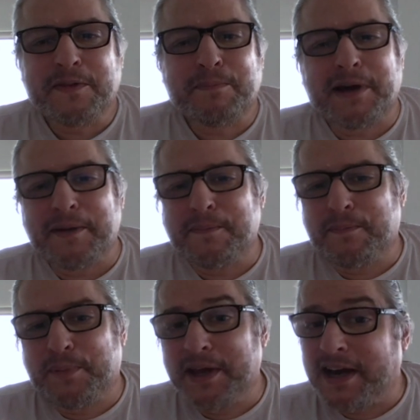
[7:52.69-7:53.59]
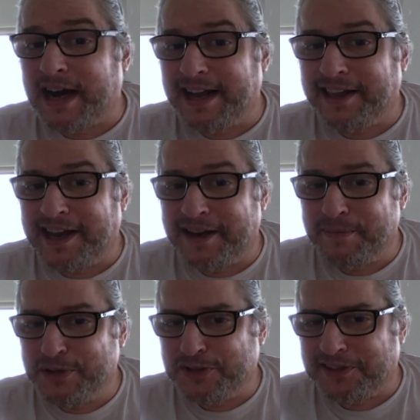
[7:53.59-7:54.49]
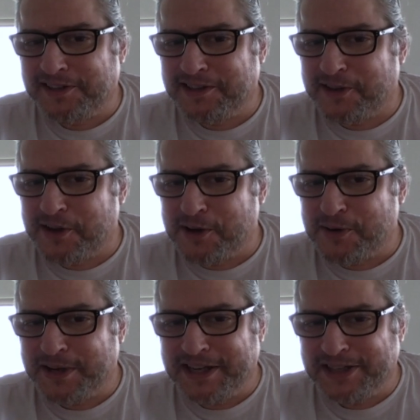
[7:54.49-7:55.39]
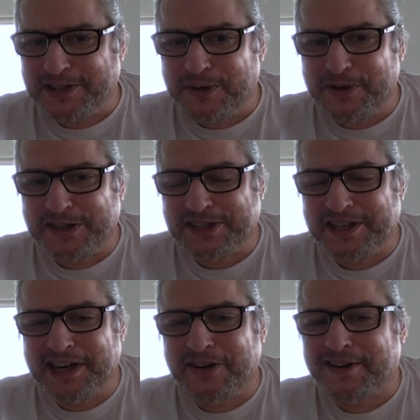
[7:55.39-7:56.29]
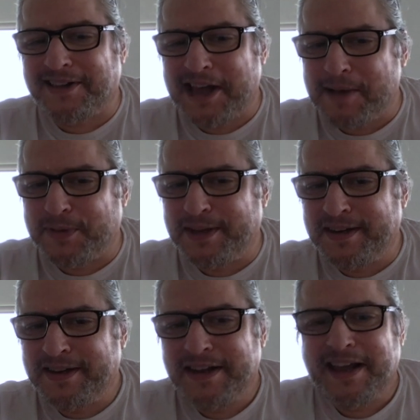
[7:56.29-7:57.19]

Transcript: My big highlight musically though is going to see Eric Clapton